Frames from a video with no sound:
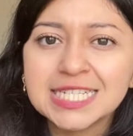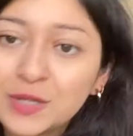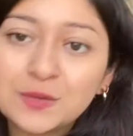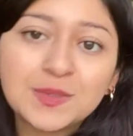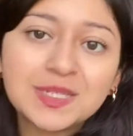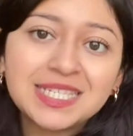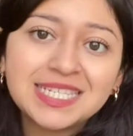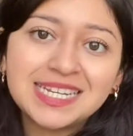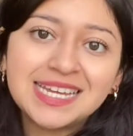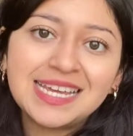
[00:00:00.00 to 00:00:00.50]
I
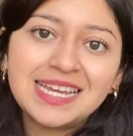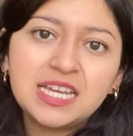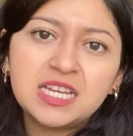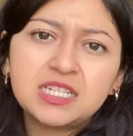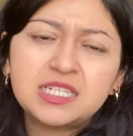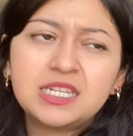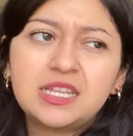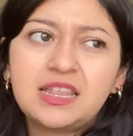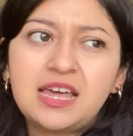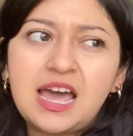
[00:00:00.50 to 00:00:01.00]
would say
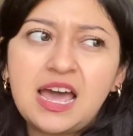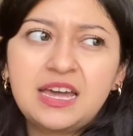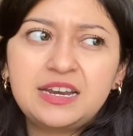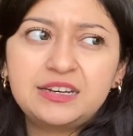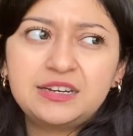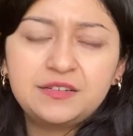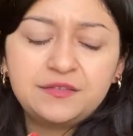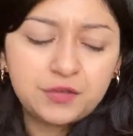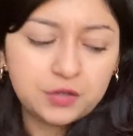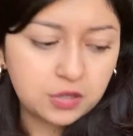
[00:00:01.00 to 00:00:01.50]
to that,
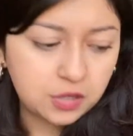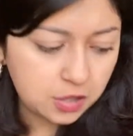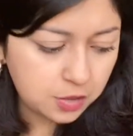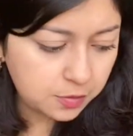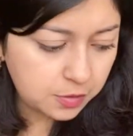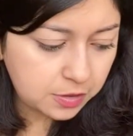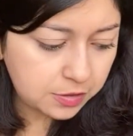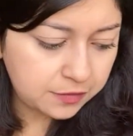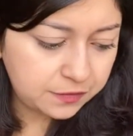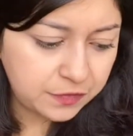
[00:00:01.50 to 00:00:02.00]
and if you're
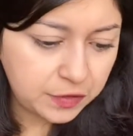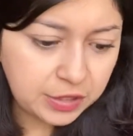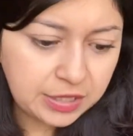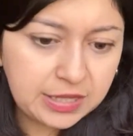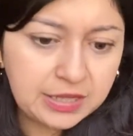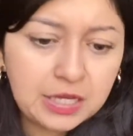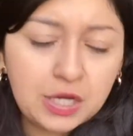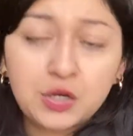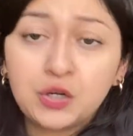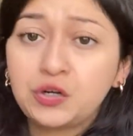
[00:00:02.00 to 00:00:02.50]
feeling
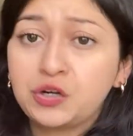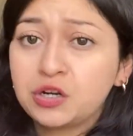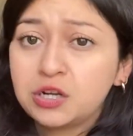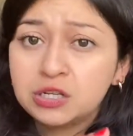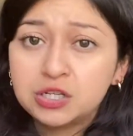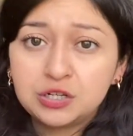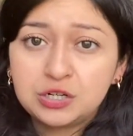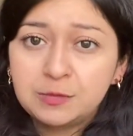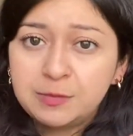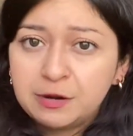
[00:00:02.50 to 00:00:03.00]
that or you're
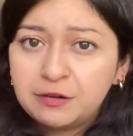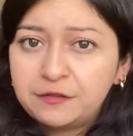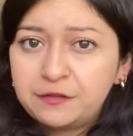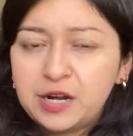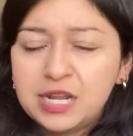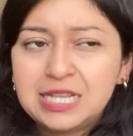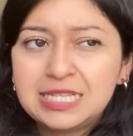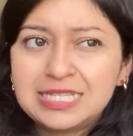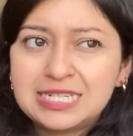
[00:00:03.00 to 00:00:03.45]
concerned about friends,